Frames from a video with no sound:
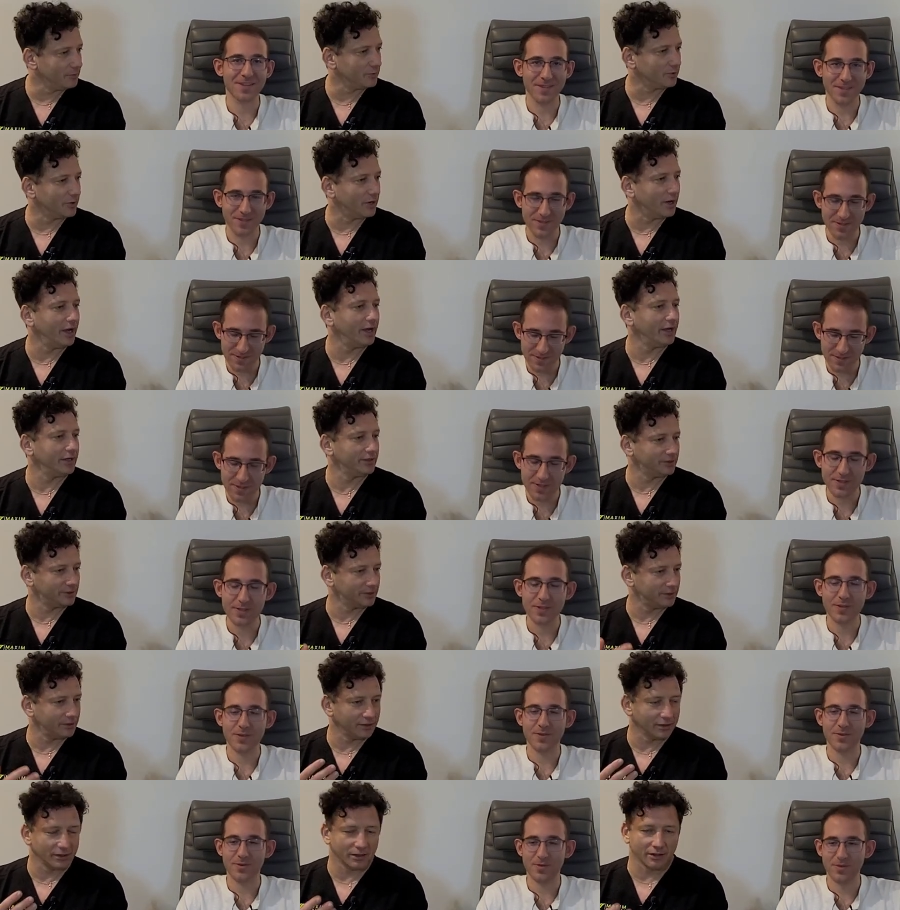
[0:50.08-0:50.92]
Speaker 1: right,
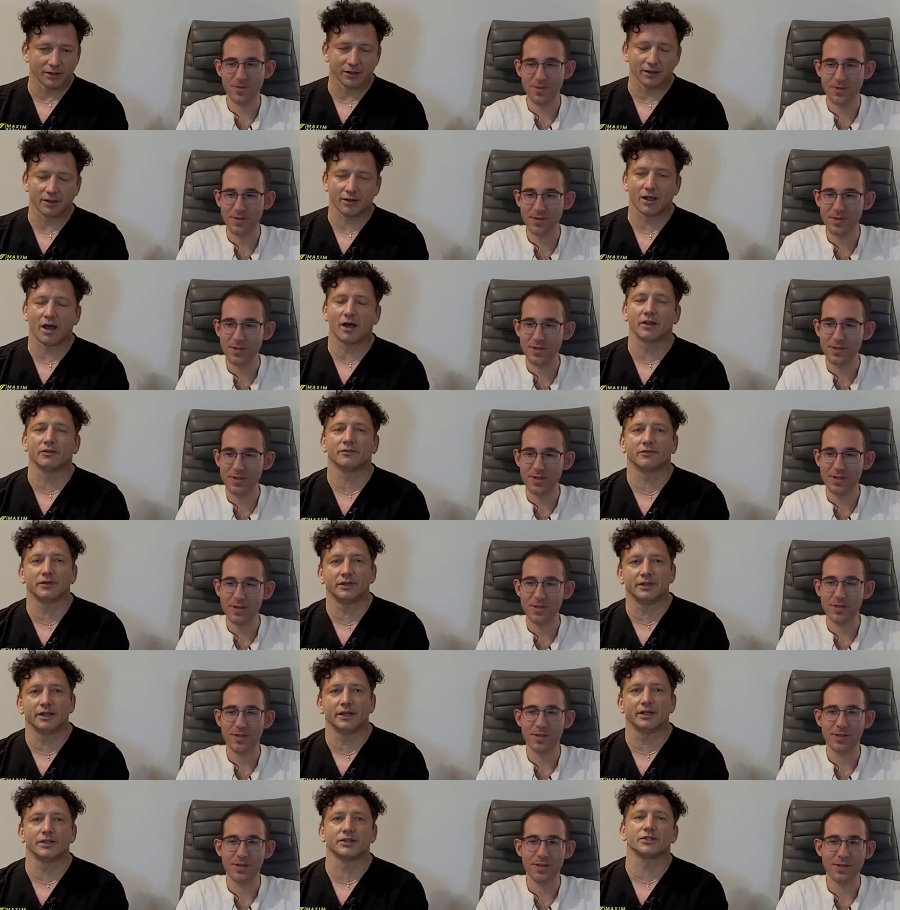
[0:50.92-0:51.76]
uh,
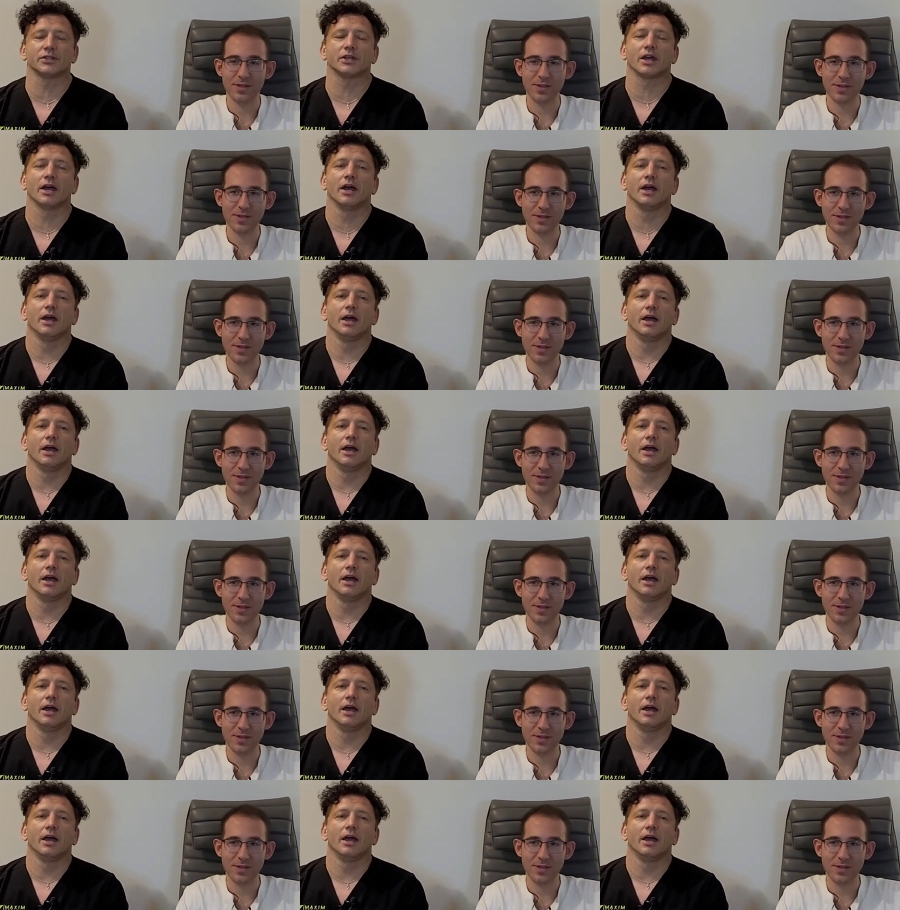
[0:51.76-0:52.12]
confidence.